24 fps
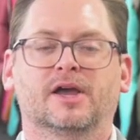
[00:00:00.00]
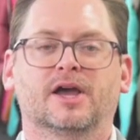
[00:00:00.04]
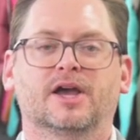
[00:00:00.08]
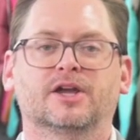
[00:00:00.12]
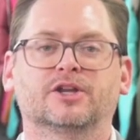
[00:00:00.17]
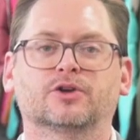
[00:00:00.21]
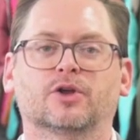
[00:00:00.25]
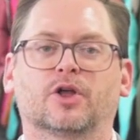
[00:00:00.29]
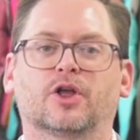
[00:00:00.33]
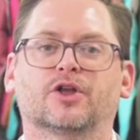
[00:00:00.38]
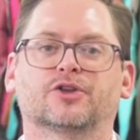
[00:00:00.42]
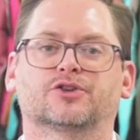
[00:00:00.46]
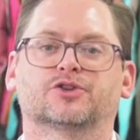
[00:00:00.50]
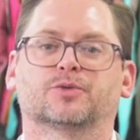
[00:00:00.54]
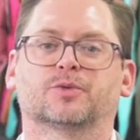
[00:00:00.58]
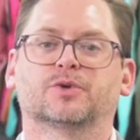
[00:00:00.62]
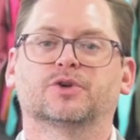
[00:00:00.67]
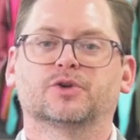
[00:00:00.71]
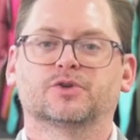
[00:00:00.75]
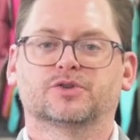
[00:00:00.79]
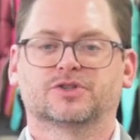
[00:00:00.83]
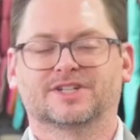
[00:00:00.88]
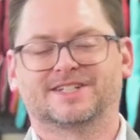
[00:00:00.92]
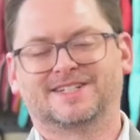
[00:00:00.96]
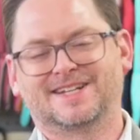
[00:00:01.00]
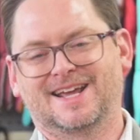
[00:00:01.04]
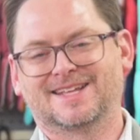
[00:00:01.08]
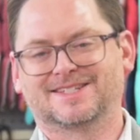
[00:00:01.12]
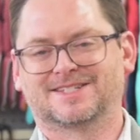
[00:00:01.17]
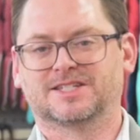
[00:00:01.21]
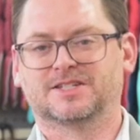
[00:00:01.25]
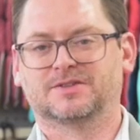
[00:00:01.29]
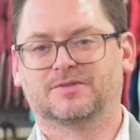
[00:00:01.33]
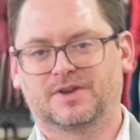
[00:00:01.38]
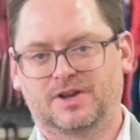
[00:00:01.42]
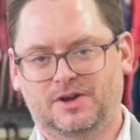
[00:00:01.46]
and you'll also reduce the
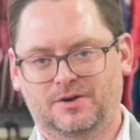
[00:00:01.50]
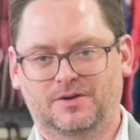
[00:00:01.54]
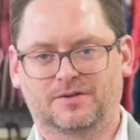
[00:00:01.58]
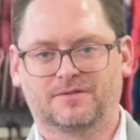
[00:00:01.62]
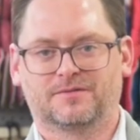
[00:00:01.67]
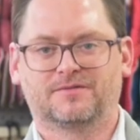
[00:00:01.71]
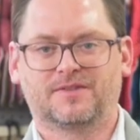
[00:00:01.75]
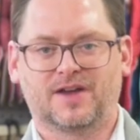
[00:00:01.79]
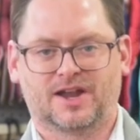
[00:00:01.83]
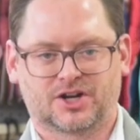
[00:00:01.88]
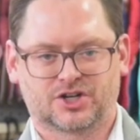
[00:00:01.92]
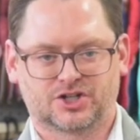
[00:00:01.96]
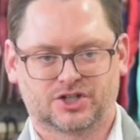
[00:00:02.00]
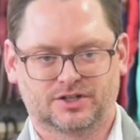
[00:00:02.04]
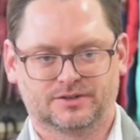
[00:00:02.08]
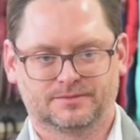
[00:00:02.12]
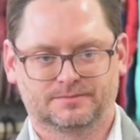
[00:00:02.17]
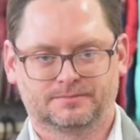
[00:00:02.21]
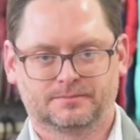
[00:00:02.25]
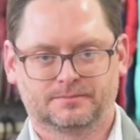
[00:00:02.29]
chances of ear infection.